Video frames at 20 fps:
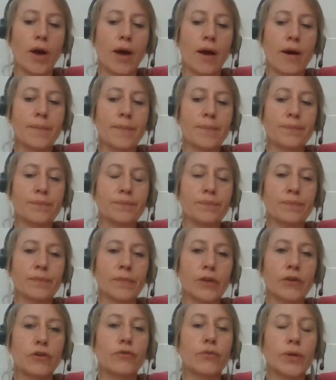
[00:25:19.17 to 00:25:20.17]

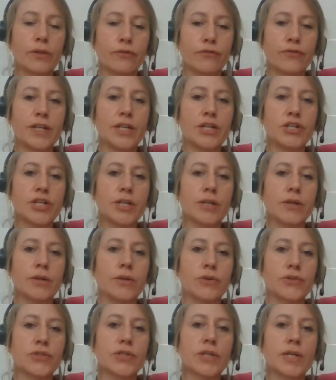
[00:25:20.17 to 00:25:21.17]
will finishing
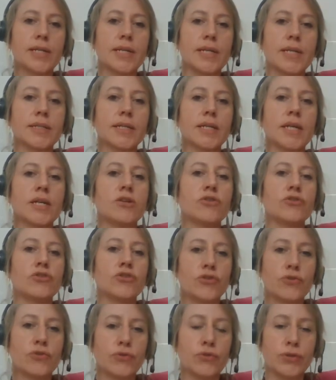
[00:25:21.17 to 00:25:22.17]
your studies in
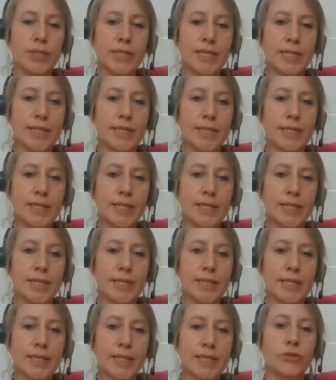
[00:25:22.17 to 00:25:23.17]
December
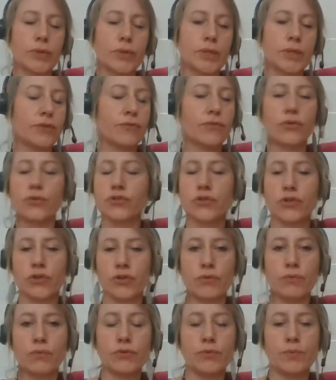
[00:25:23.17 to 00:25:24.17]
2024, so
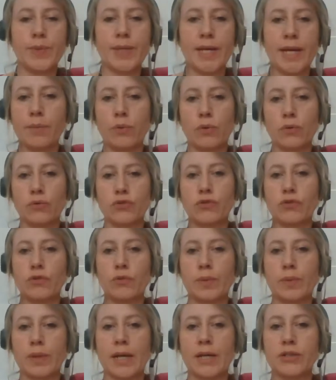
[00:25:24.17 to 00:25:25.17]
you won't be able to
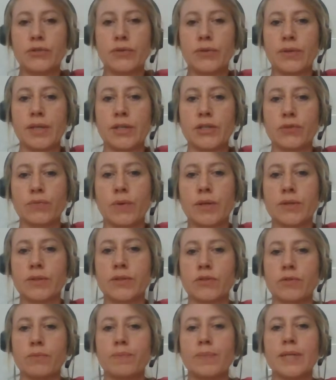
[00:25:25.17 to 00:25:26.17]
apply to this one.
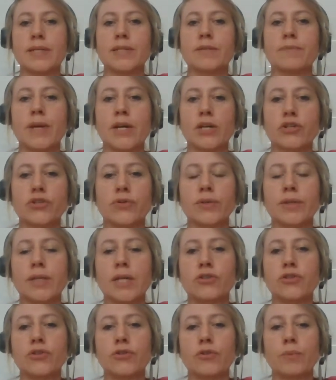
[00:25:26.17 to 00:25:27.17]
So please make sure
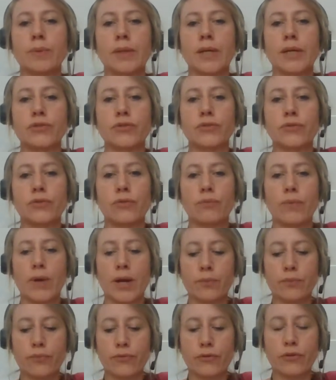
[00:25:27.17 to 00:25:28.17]
that you apply to the
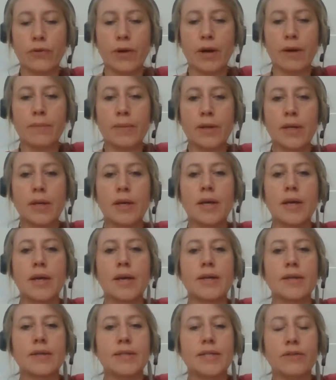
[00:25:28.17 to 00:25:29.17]
right program.
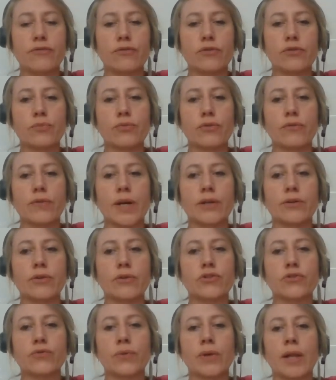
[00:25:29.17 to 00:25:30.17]
Different
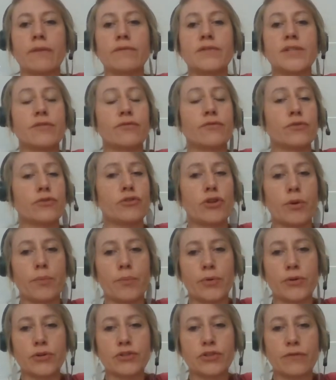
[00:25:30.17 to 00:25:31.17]
providers will have different
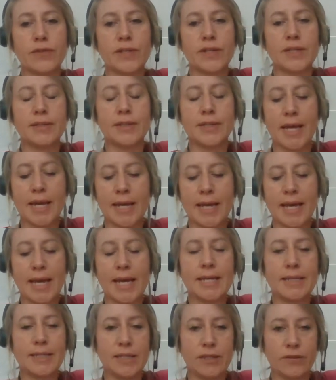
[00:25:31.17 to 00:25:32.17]
numbers of intake
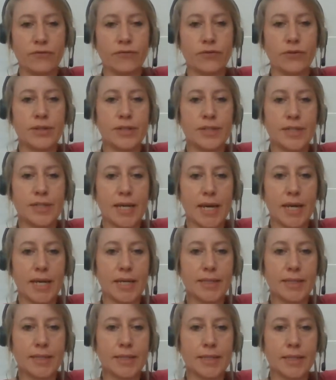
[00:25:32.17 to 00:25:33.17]
and different
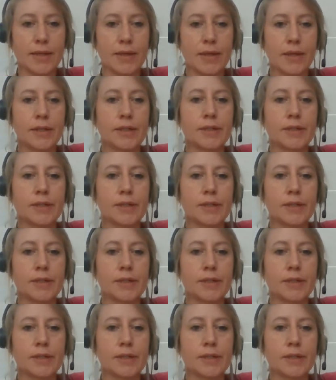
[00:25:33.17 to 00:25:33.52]
dates.